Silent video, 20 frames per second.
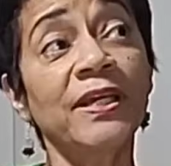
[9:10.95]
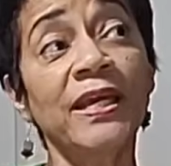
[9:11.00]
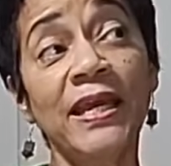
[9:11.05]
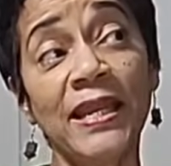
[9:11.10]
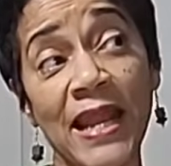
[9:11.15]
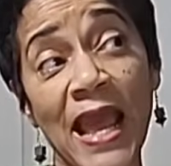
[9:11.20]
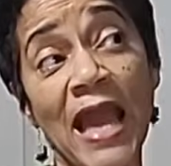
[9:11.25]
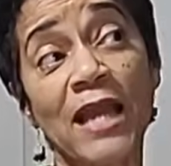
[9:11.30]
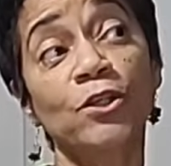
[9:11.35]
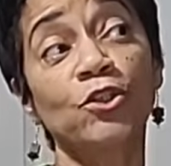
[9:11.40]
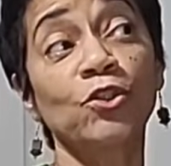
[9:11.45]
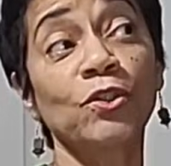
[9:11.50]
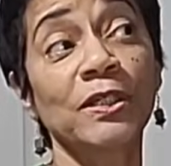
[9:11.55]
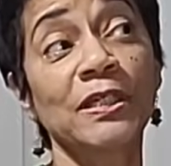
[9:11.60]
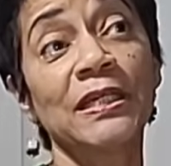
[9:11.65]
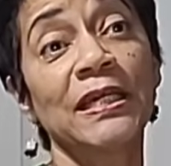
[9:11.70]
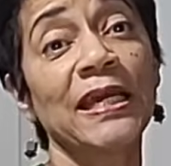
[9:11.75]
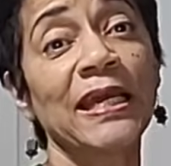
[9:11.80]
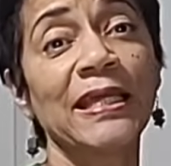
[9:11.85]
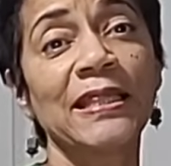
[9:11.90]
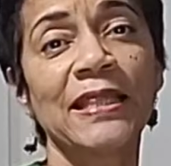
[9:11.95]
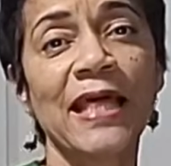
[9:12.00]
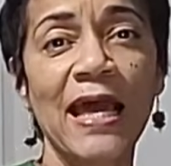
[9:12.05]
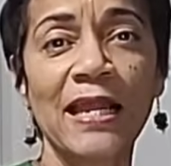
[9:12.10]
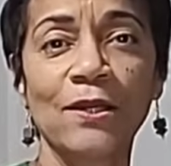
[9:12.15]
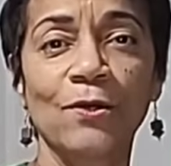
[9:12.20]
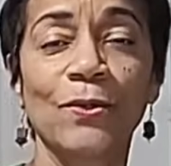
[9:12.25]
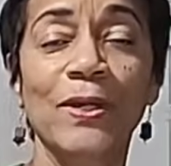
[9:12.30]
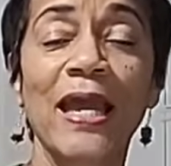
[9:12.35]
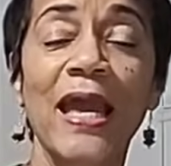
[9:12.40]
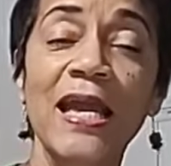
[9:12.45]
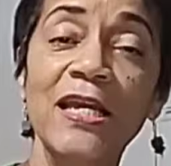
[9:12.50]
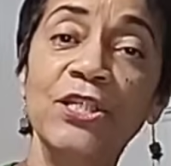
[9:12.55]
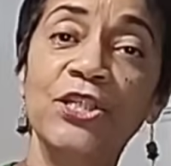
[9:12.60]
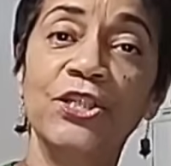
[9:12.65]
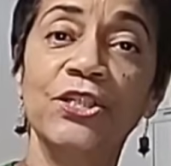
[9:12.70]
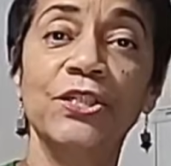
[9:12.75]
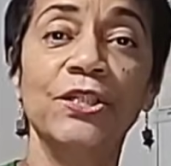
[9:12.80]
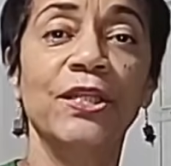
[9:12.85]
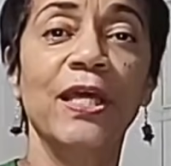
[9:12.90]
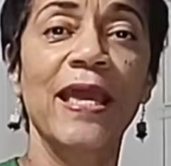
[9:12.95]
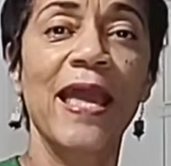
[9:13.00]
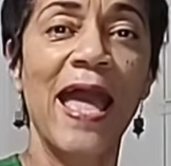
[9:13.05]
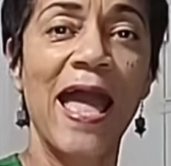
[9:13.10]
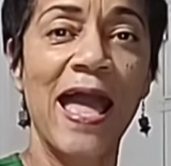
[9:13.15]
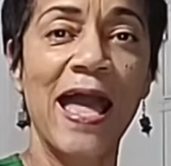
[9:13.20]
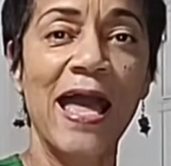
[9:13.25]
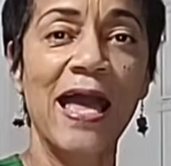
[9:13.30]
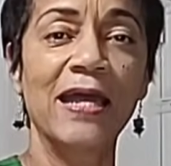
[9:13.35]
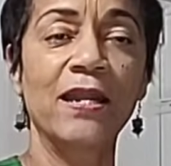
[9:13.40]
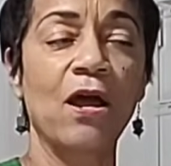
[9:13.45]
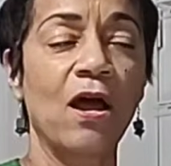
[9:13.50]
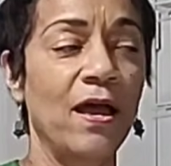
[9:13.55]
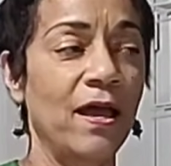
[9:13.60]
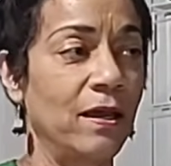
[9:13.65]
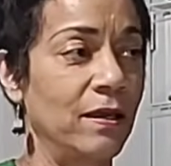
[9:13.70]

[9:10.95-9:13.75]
And actually in that location, they had